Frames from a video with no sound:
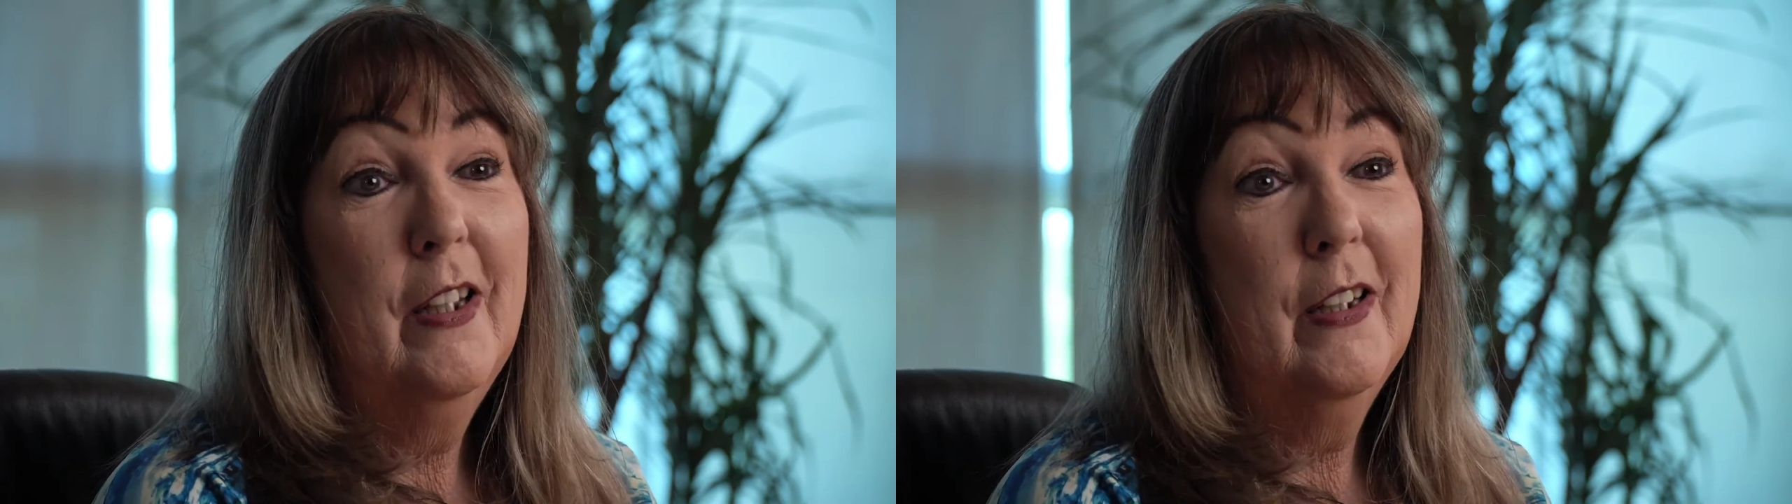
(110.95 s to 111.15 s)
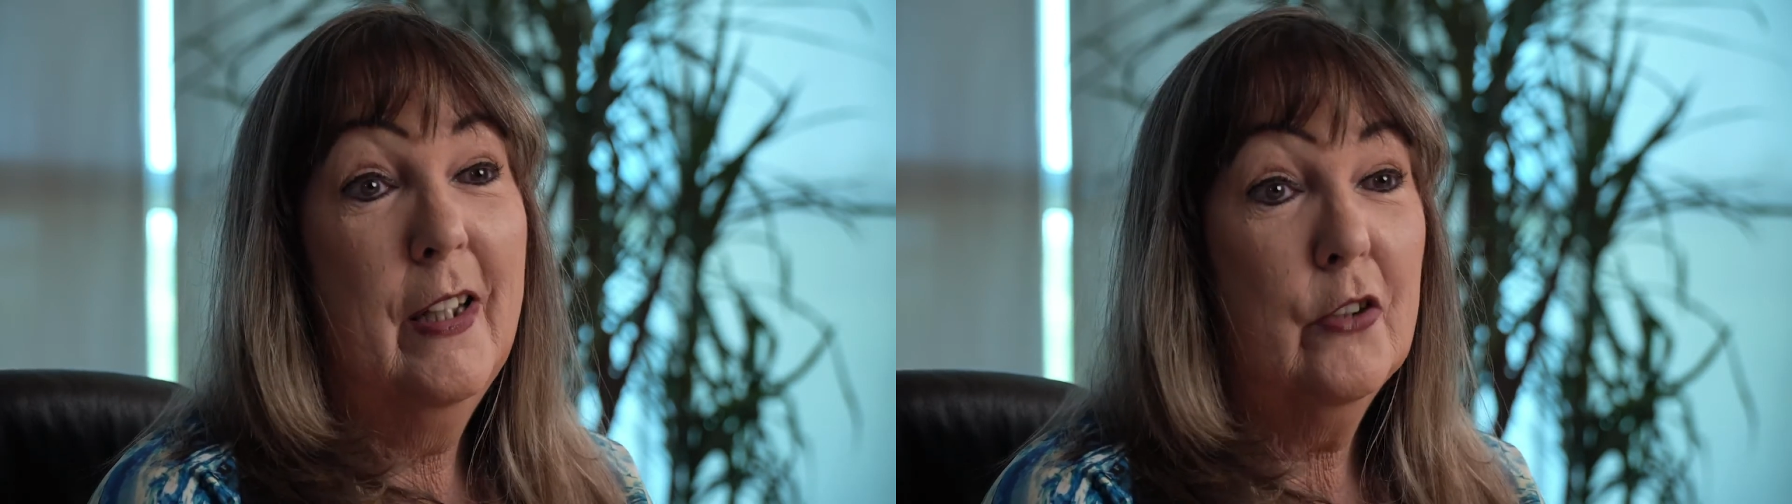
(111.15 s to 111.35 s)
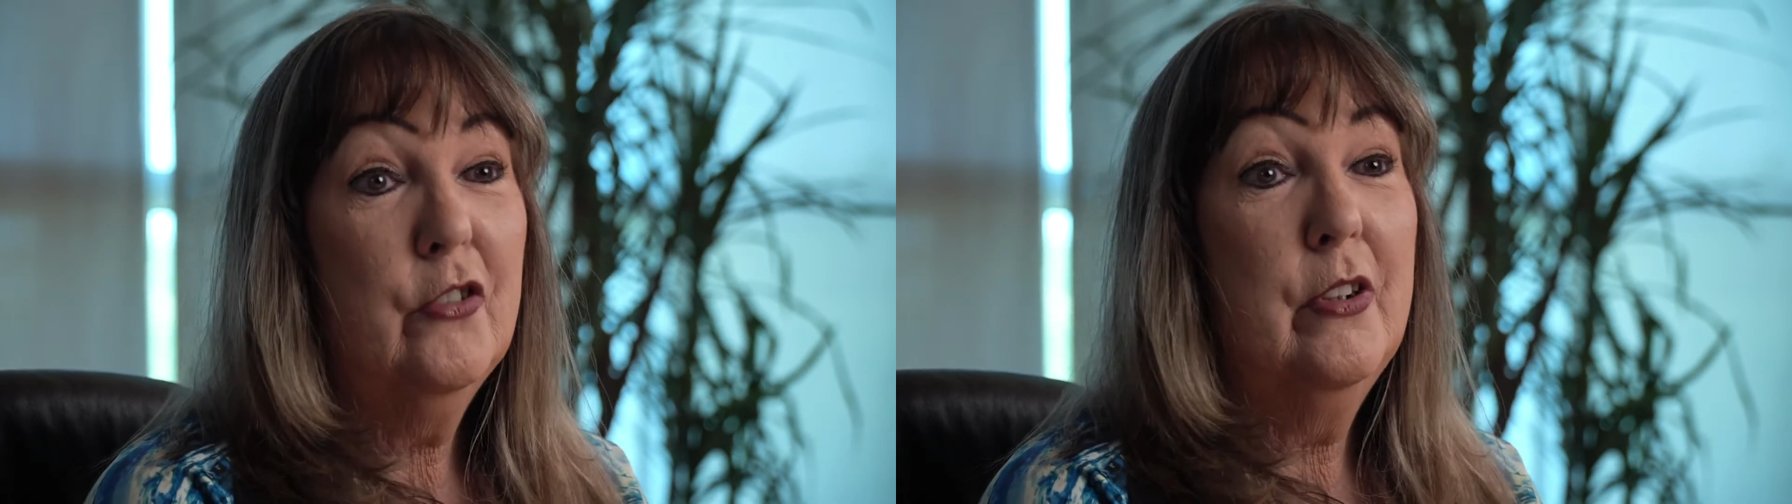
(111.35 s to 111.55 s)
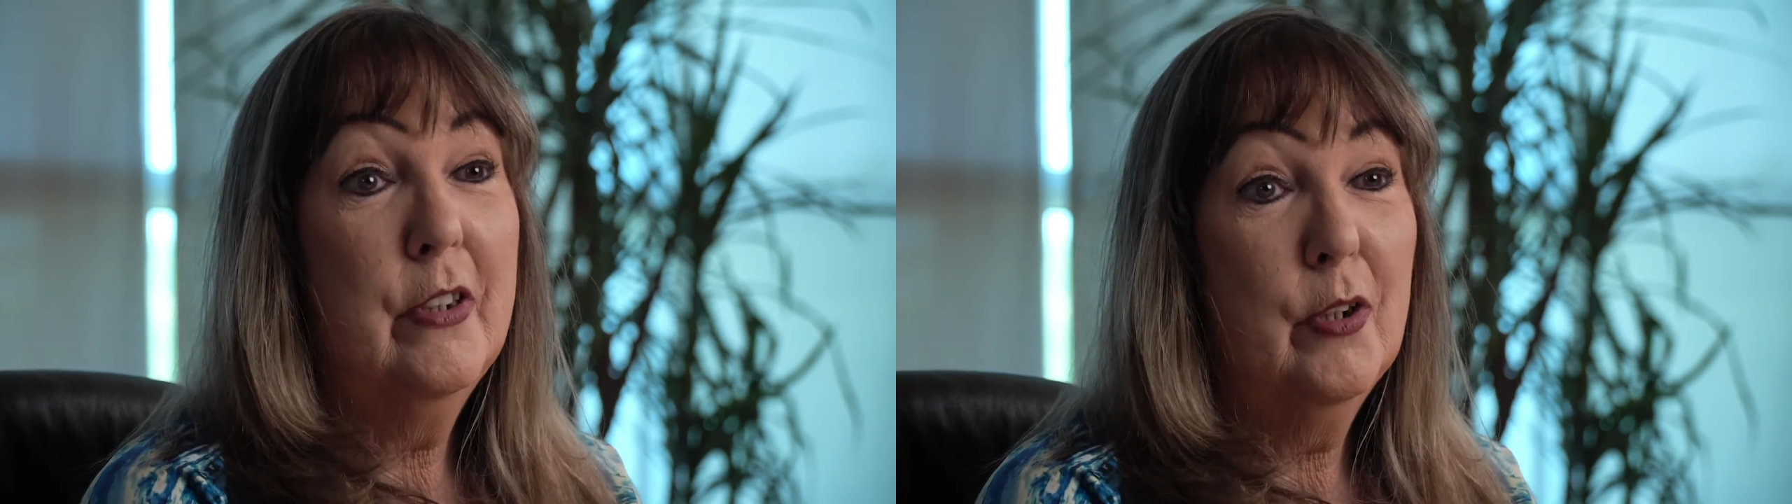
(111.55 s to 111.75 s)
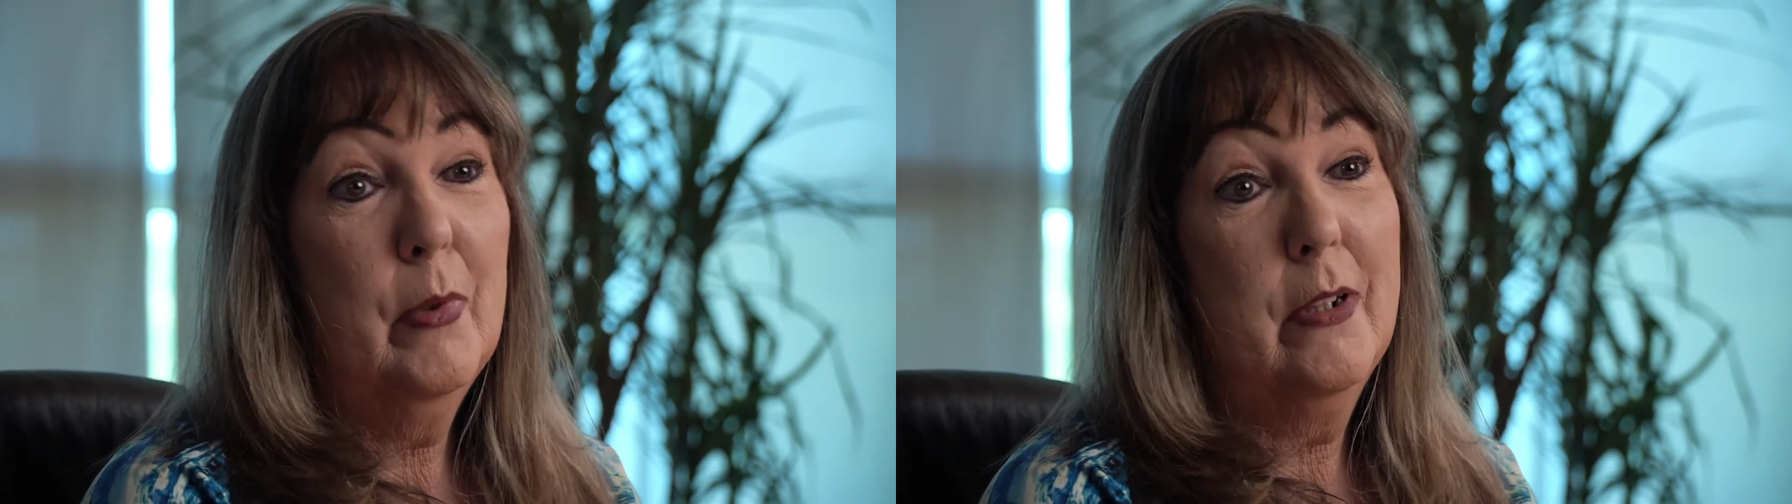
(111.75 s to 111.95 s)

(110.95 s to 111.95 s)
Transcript: And I actually did it